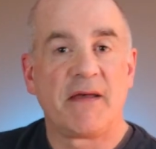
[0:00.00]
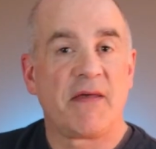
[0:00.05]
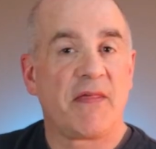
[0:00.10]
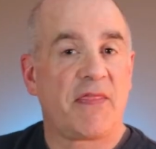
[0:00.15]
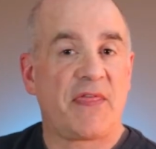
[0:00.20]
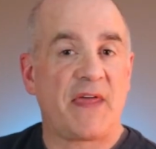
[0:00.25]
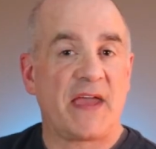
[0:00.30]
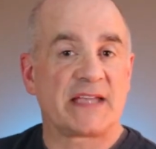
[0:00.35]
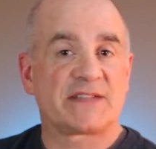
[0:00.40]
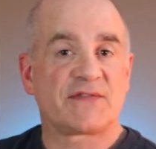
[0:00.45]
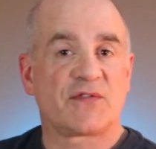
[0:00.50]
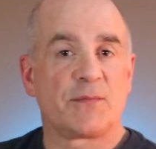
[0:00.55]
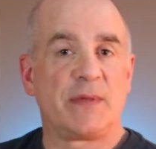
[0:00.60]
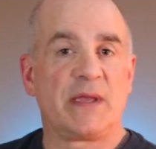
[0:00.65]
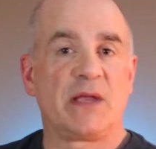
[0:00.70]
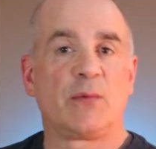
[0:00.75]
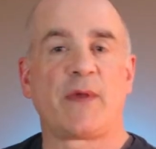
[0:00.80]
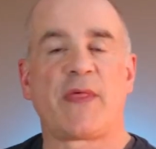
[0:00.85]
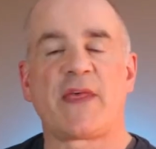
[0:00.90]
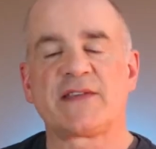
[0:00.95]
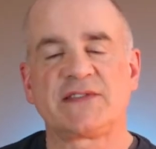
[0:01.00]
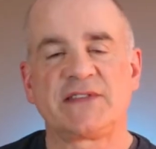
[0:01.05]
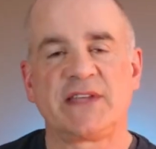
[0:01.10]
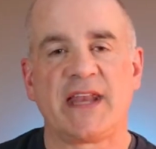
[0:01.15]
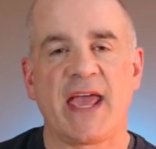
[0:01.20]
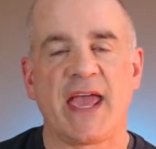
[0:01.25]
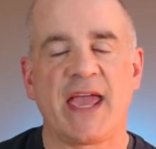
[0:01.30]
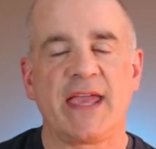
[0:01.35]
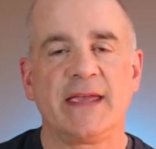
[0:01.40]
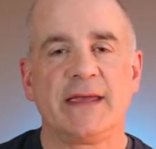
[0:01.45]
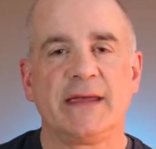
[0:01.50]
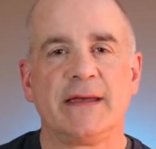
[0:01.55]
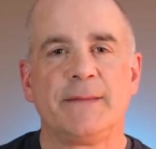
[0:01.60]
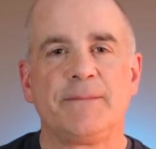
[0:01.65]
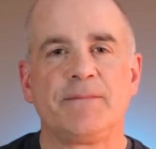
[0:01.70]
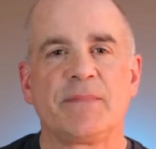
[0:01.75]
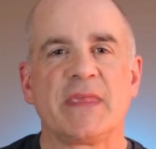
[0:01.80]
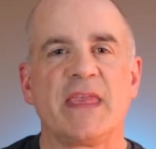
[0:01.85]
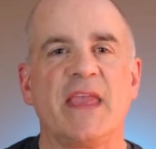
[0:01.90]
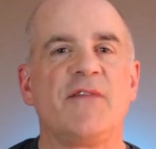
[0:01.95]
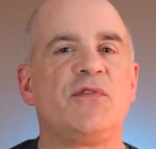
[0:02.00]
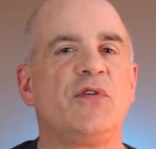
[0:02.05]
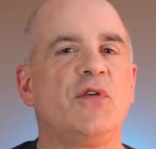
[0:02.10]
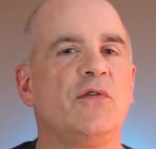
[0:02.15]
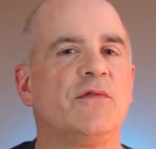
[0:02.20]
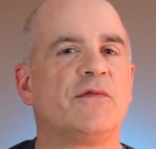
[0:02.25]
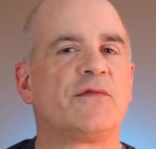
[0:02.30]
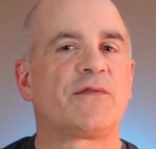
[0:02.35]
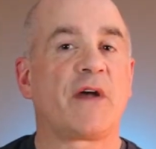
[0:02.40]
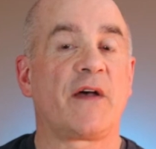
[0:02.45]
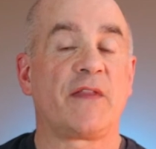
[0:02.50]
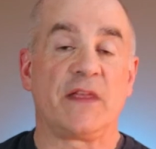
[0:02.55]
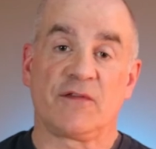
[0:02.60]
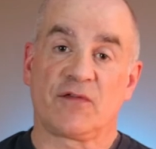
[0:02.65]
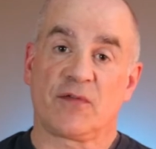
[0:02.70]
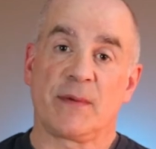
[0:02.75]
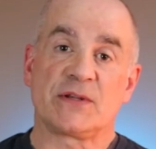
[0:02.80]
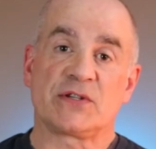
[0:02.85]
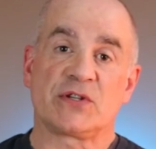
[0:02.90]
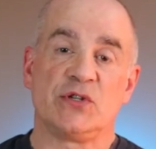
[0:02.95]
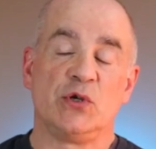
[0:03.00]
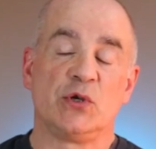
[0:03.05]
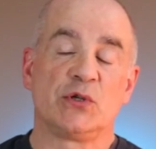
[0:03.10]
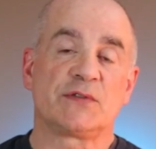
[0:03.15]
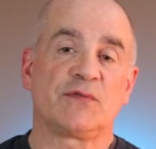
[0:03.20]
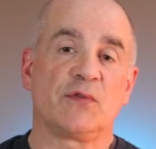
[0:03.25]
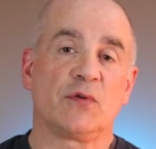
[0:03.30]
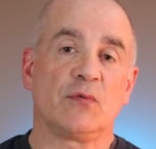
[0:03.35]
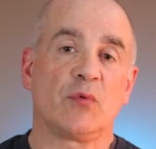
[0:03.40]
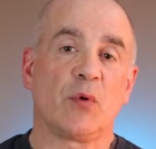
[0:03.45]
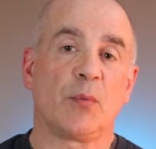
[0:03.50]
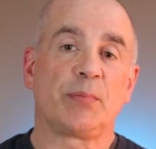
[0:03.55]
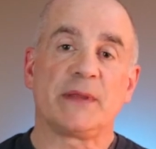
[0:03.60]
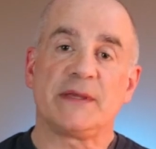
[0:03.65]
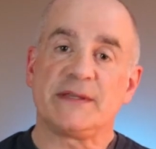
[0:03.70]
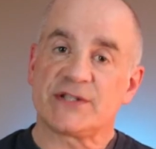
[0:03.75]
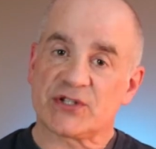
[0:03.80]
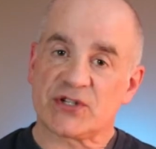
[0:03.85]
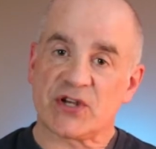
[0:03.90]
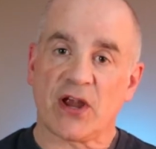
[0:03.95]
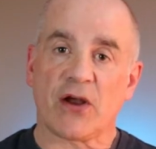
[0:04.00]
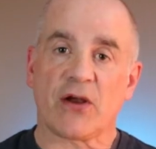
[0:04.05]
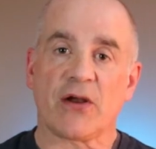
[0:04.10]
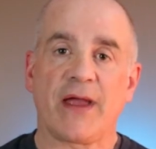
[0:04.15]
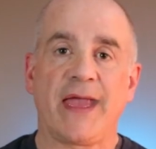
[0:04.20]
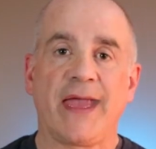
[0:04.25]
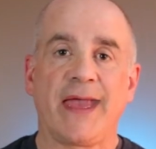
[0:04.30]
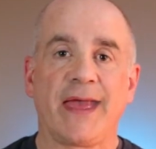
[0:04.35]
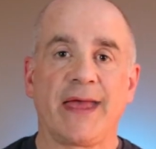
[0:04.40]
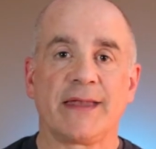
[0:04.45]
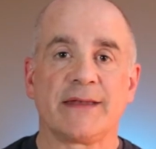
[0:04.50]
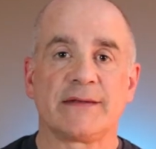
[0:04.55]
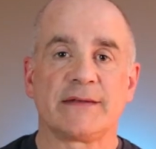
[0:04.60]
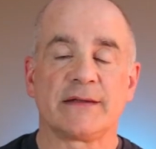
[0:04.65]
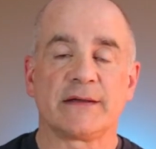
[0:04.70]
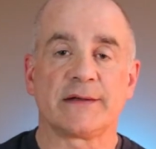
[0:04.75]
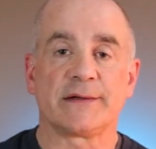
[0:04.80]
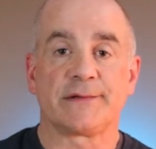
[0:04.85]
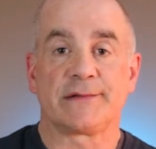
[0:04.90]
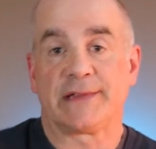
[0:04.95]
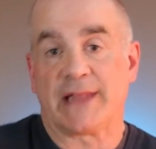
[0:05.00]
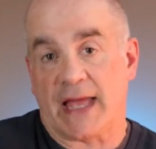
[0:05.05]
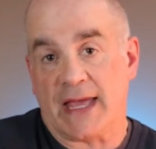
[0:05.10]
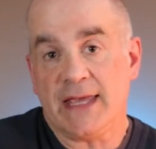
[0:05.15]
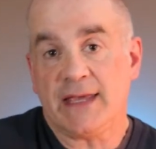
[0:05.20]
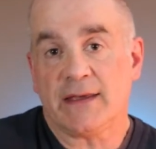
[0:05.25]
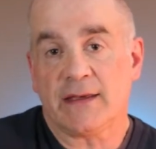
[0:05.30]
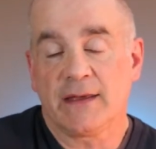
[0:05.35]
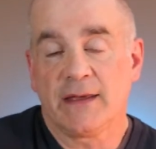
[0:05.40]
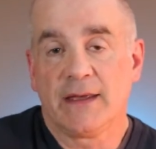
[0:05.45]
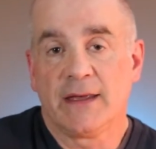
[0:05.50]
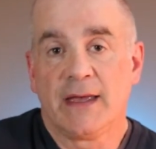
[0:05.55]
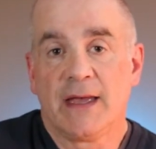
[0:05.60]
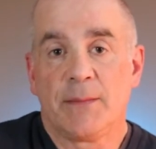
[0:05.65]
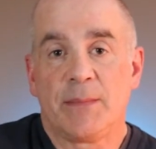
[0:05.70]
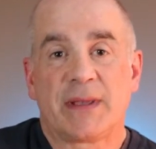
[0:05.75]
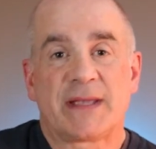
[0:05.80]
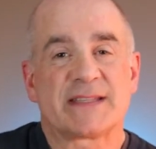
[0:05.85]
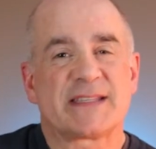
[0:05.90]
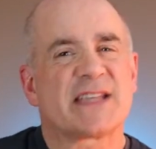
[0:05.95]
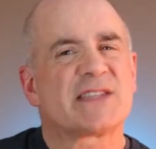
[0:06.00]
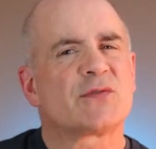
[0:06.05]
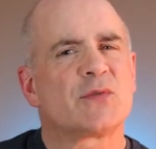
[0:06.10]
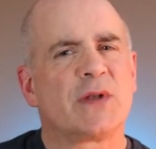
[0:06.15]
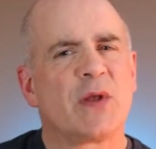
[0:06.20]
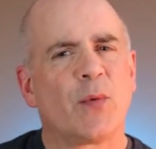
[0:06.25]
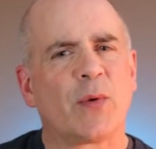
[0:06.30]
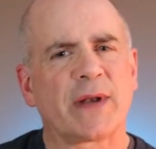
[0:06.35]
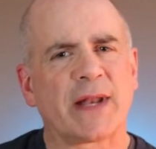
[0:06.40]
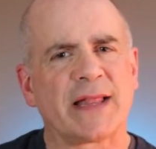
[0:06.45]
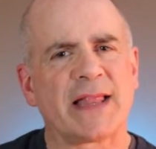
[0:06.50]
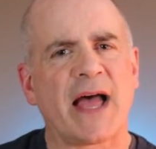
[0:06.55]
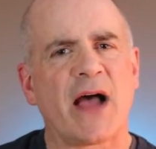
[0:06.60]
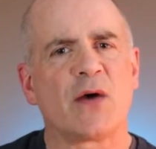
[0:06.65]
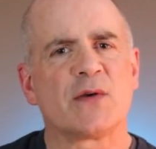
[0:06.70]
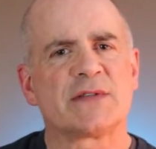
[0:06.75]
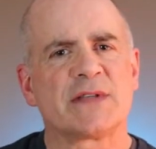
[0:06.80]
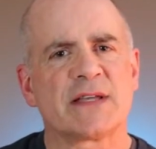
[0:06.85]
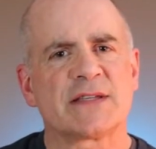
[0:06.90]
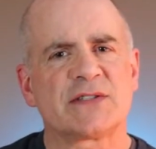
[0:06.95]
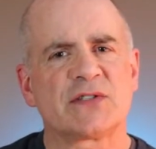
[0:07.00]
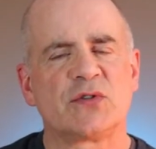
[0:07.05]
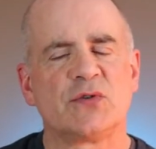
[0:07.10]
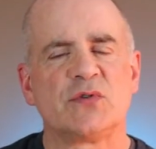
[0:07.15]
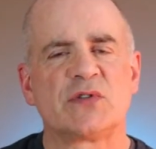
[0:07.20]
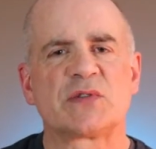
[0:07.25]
Thanks for being with us today. If you found the information useful, well, please share and uh, like, because that's really what allows us to